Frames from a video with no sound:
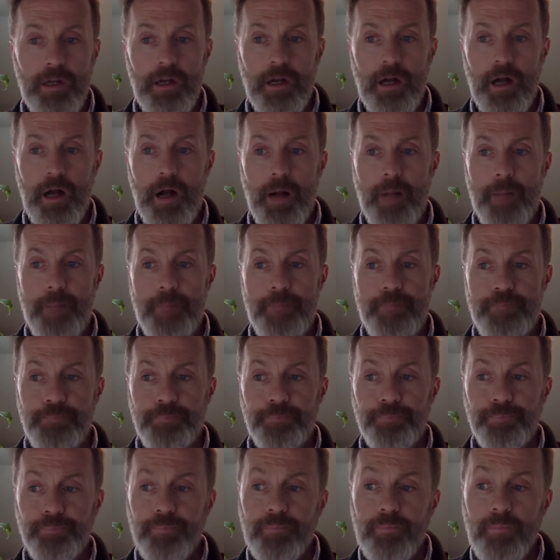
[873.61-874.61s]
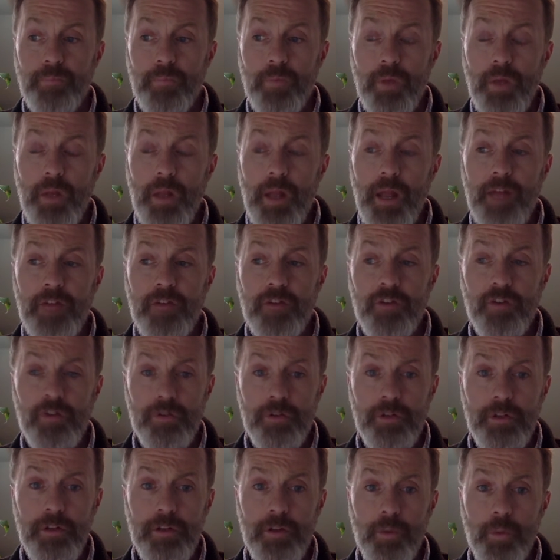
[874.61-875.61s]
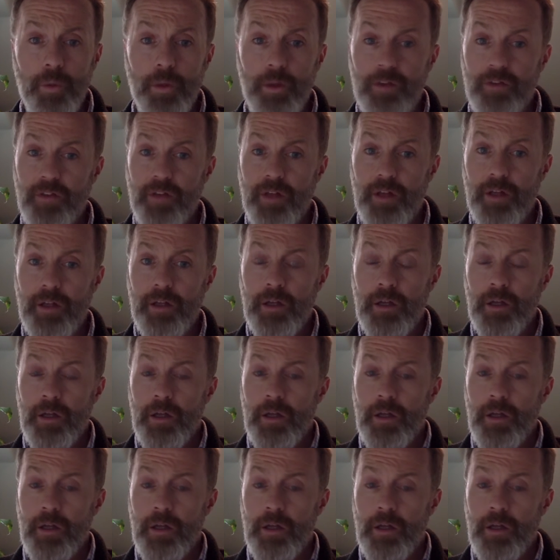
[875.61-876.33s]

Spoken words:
and certainly the ways that